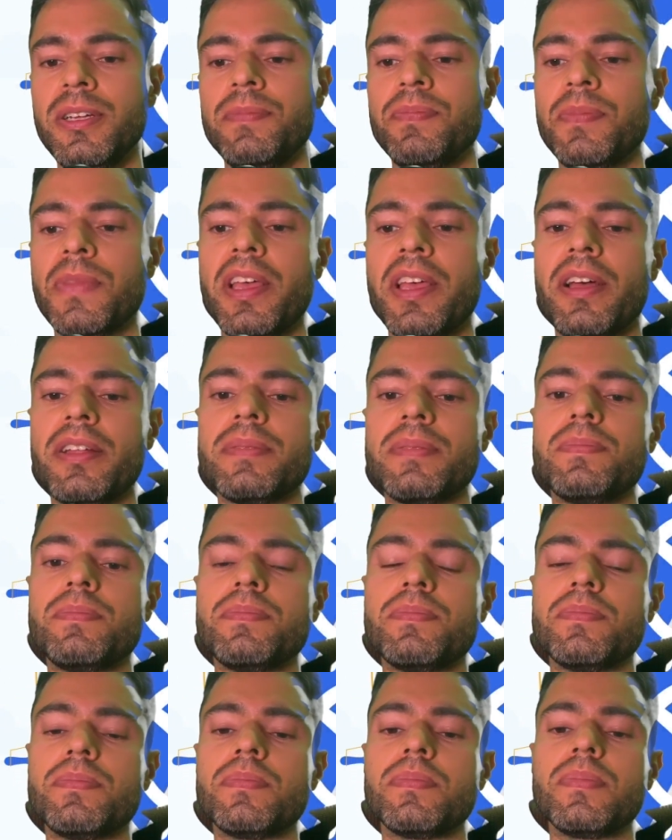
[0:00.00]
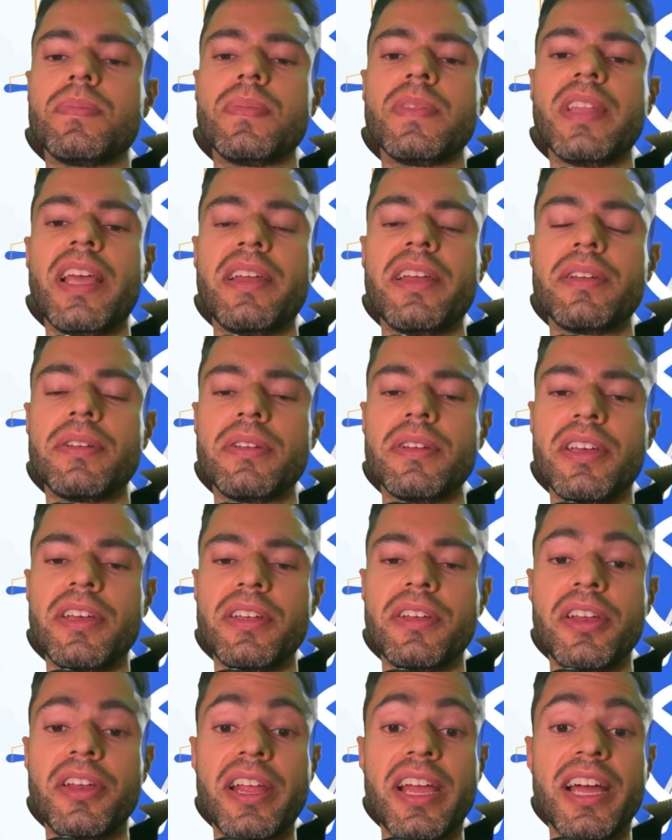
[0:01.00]
And then
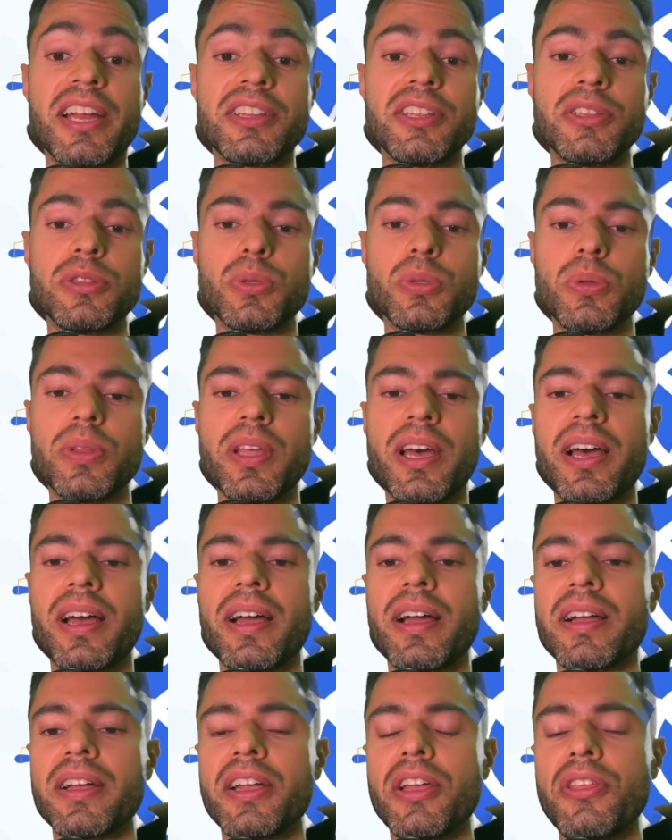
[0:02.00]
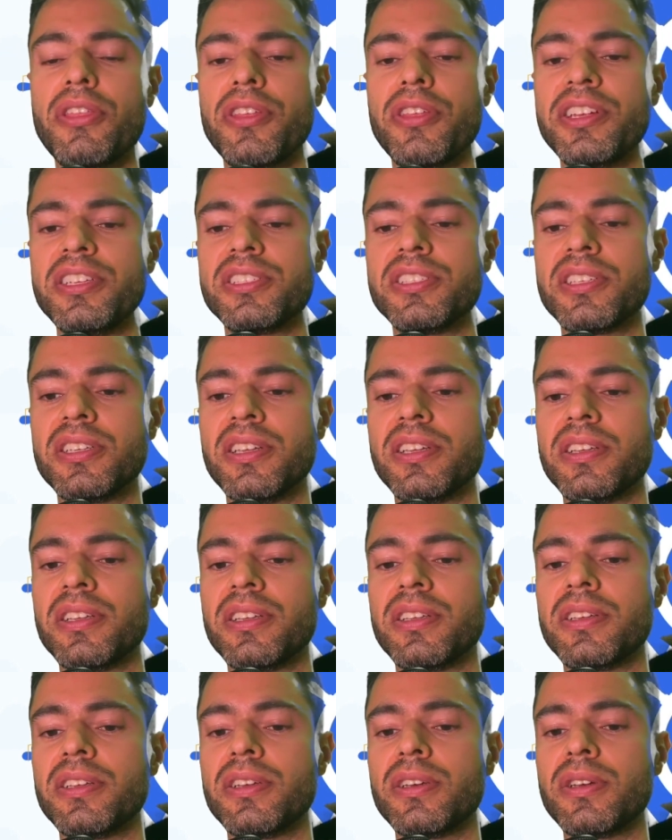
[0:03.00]
regarding to the
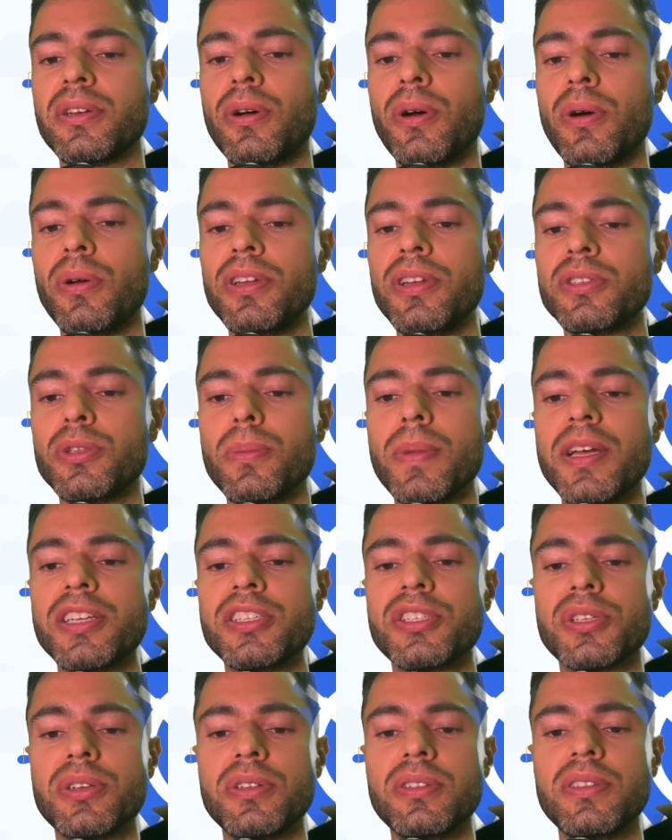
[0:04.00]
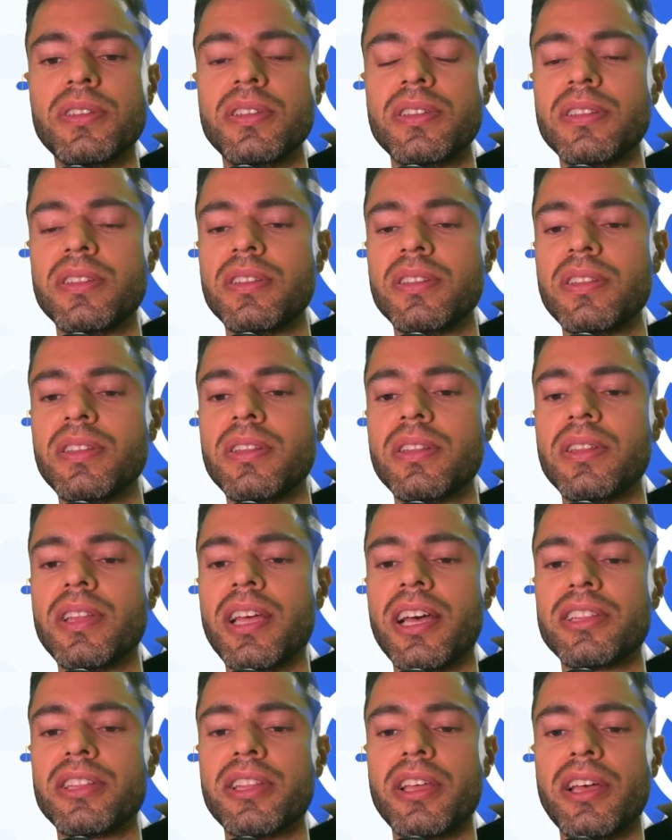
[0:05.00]
K3s, only to mention
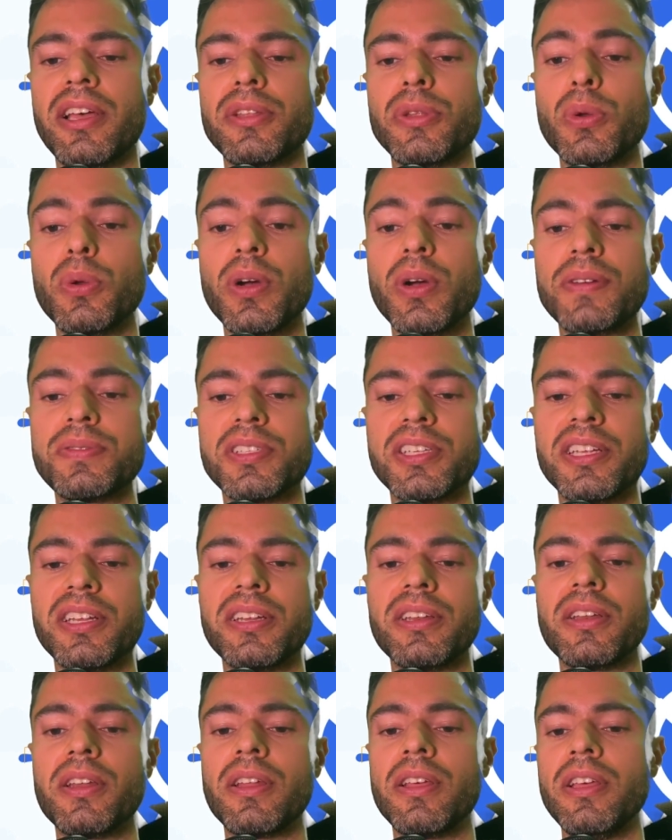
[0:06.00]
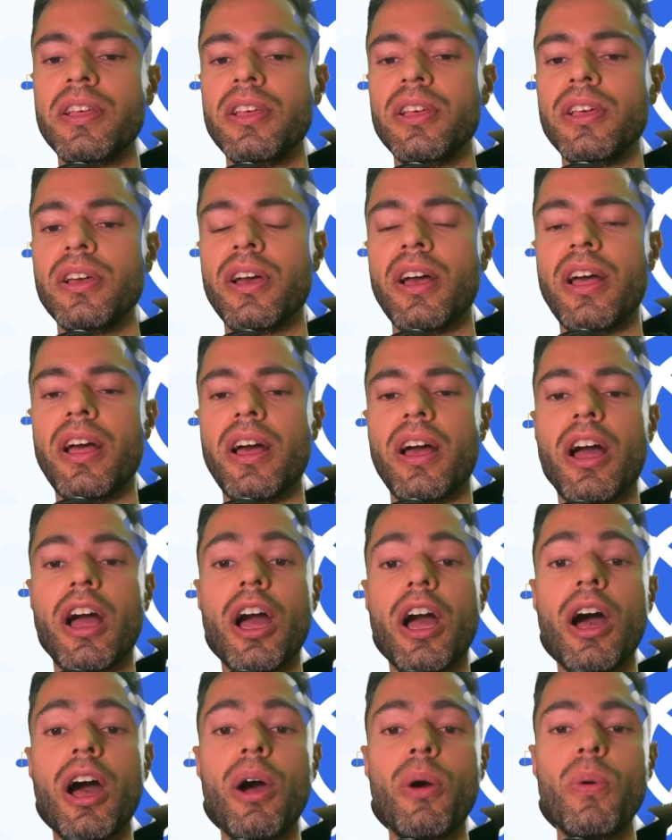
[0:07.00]
that you have seen
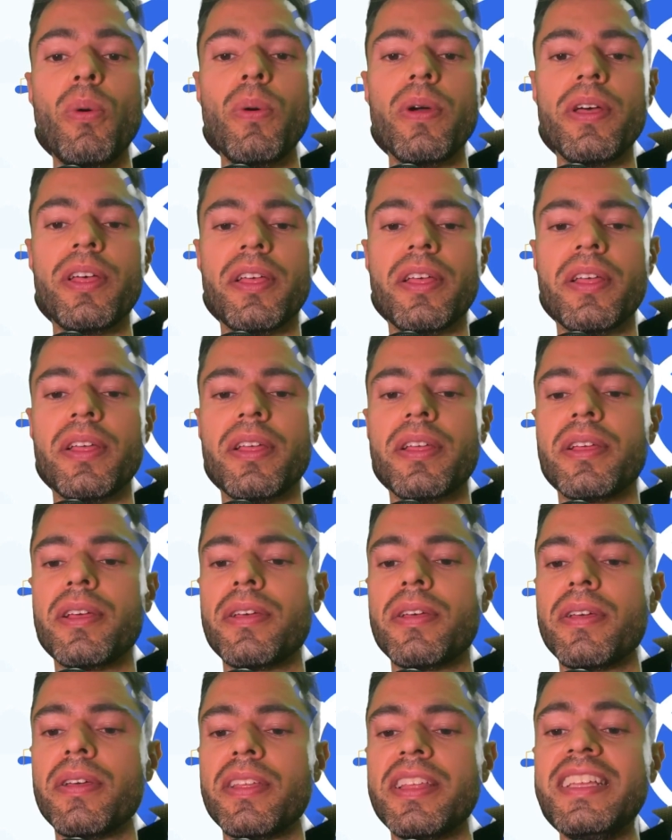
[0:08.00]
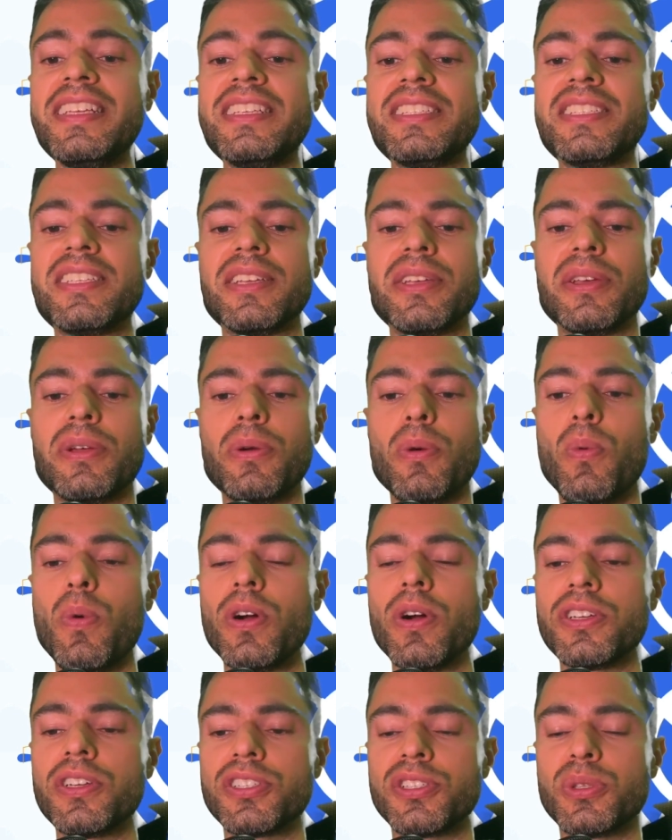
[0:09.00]
how easy
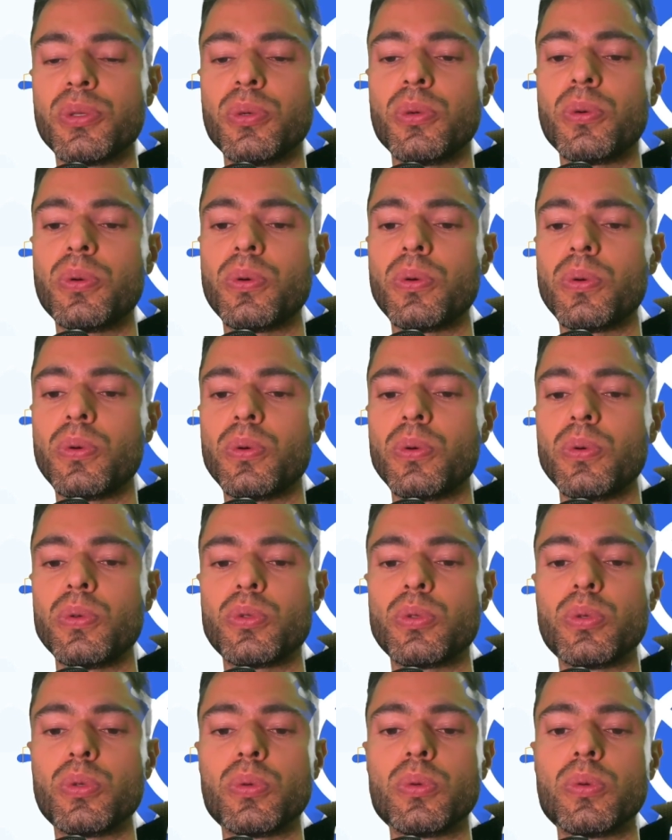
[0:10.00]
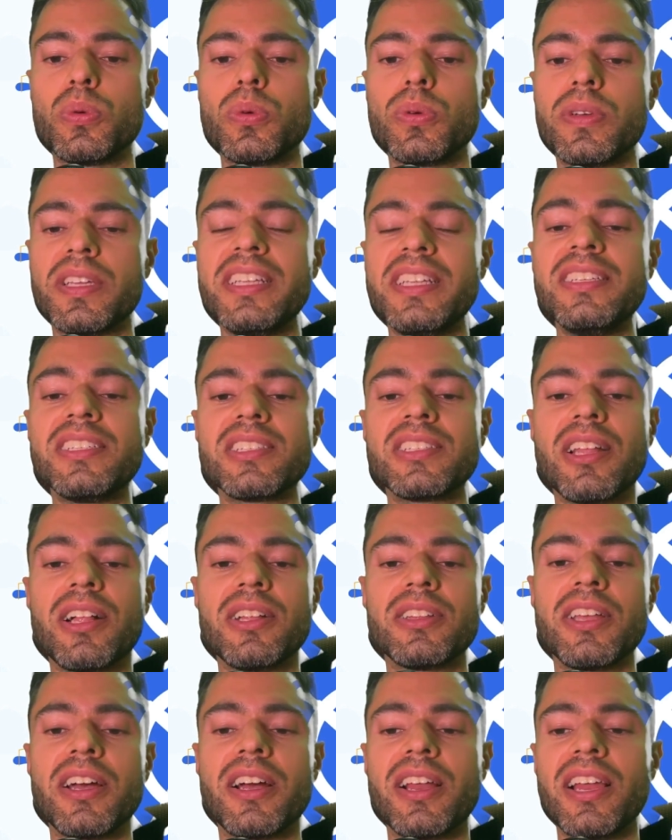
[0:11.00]
was to install
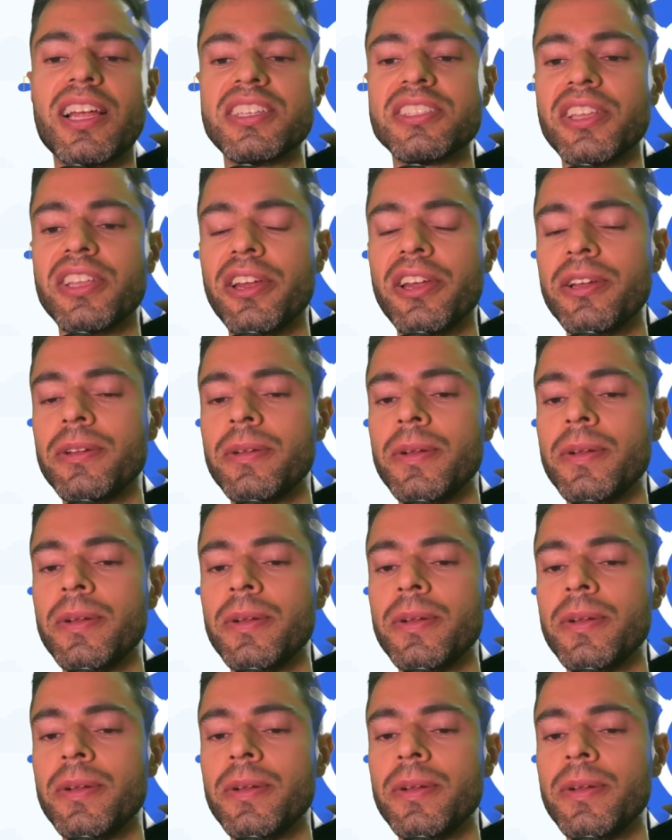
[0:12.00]
the cluster